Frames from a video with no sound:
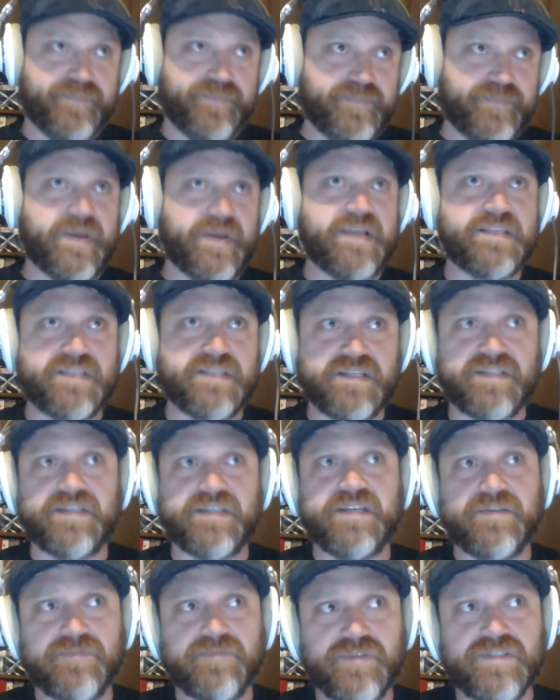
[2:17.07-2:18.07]

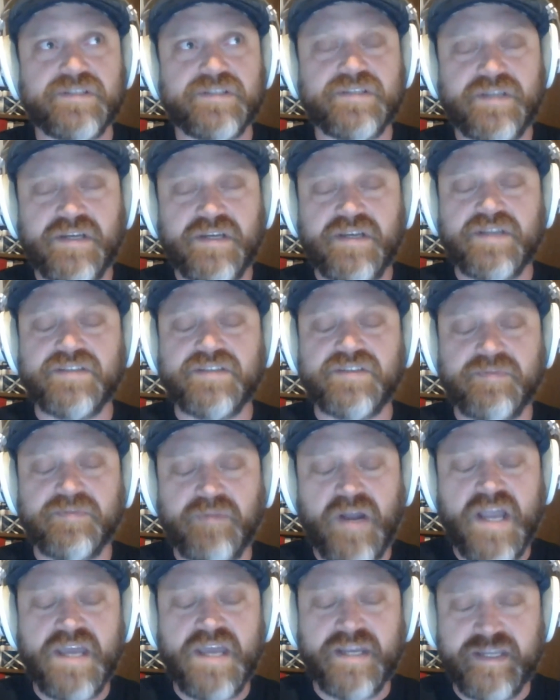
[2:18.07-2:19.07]
basically, it was uh,
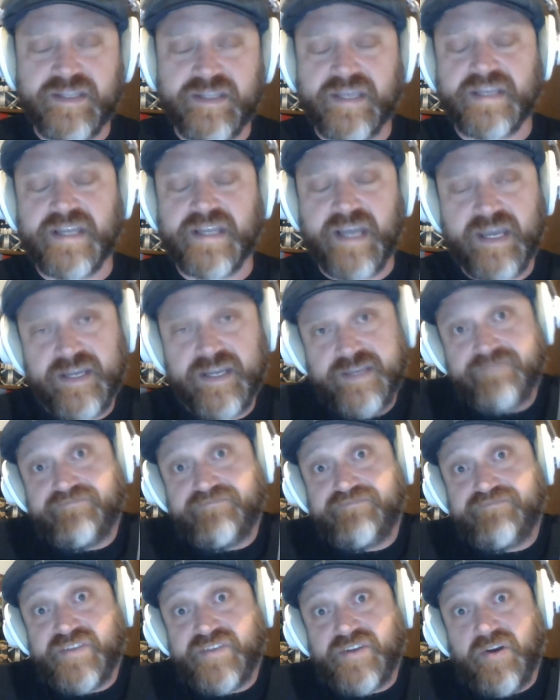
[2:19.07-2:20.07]
sobriety that kind of
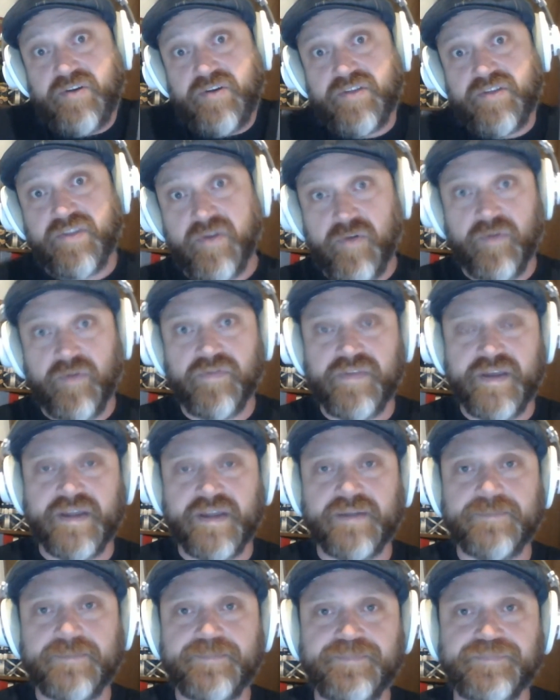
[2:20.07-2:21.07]
started the whole
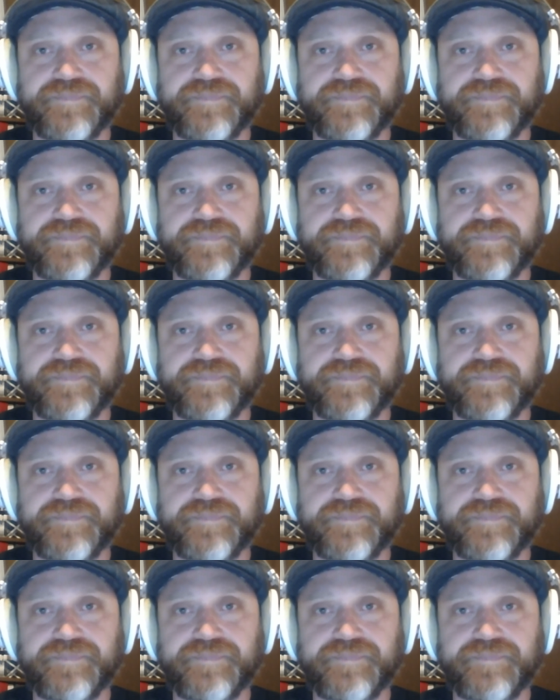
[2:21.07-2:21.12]
thing,